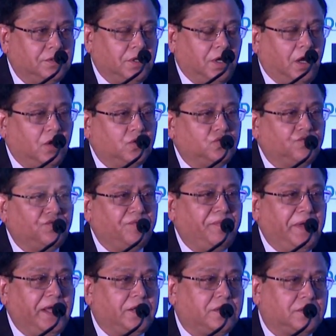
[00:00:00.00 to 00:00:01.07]
how do we
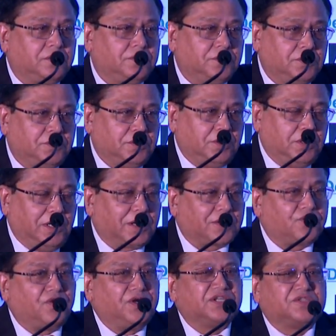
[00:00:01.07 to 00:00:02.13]
make
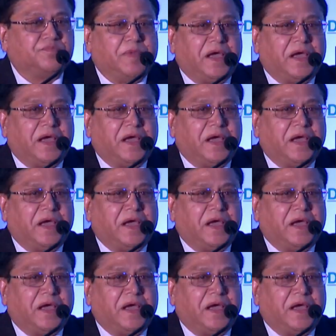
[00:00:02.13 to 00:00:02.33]
electronics